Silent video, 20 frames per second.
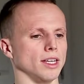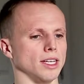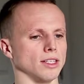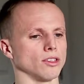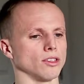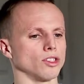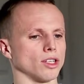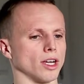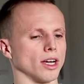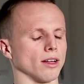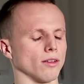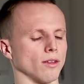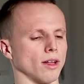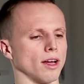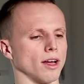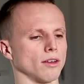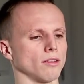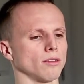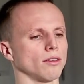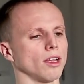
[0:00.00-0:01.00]
need to check
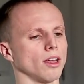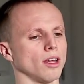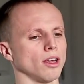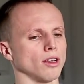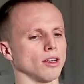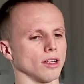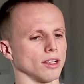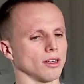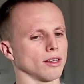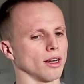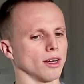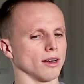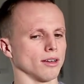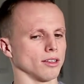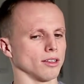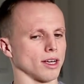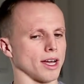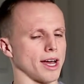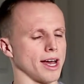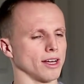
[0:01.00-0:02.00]
that. I
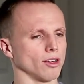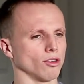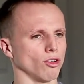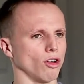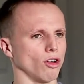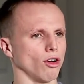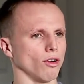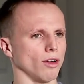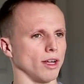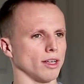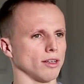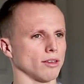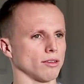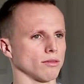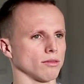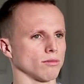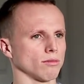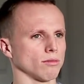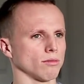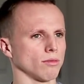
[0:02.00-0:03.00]
can't ignore it.
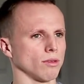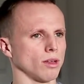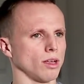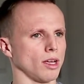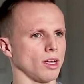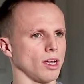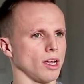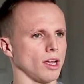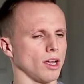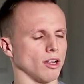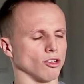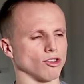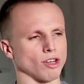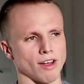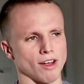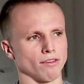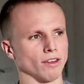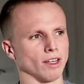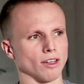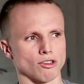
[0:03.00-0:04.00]
I'll try
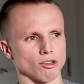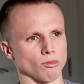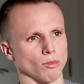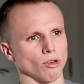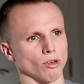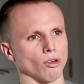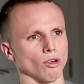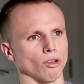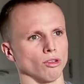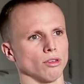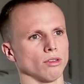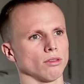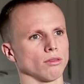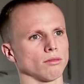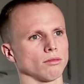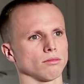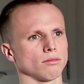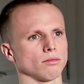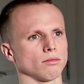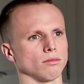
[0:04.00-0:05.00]
and think of something good,
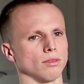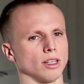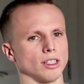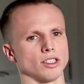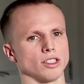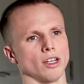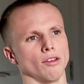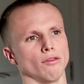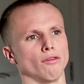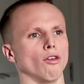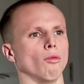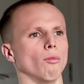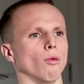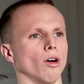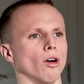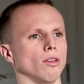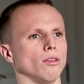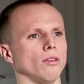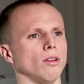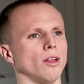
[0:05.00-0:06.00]
like say
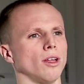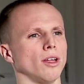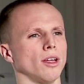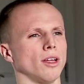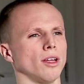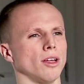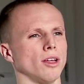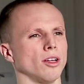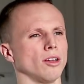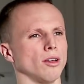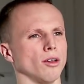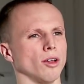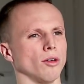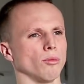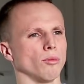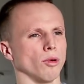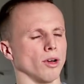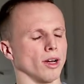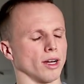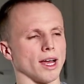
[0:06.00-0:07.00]
football,
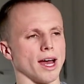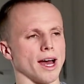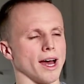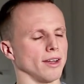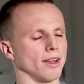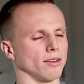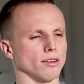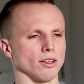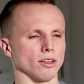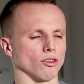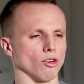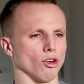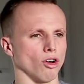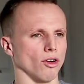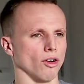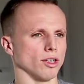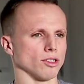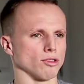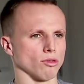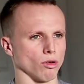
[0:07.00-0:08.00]
but I can't ignore
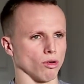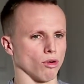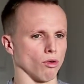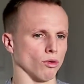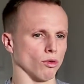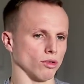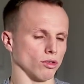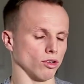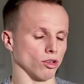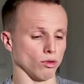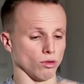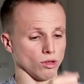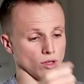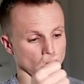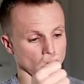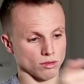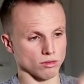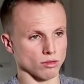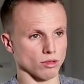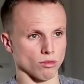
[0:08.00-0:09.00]
it, so I'll go and do
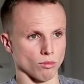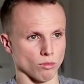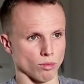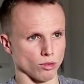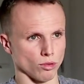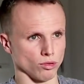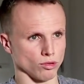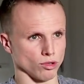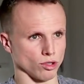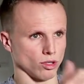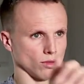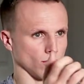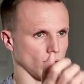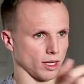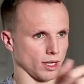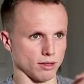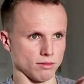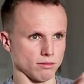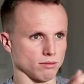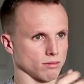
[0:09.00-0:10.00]
the compulsion,
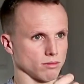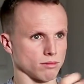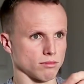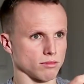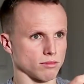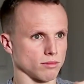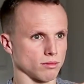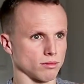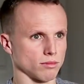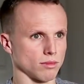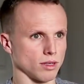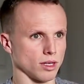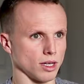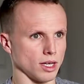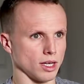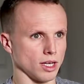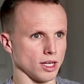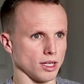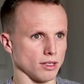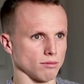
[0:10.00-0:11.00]
like
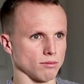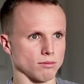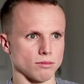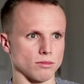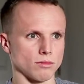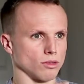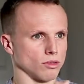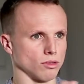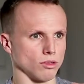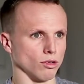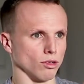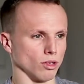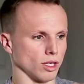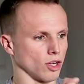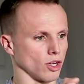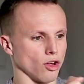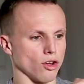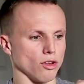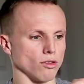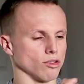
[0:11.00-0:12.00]
do the
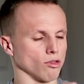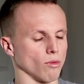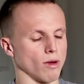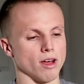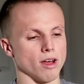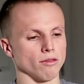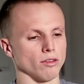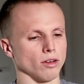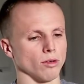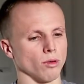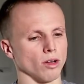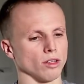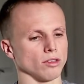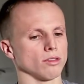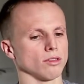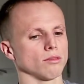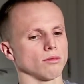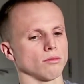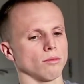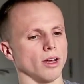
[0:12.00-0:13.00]
curtains or whatever it was,
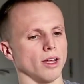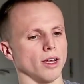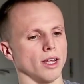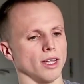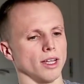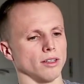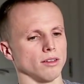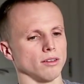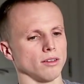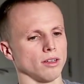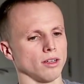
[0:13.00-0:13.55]
and then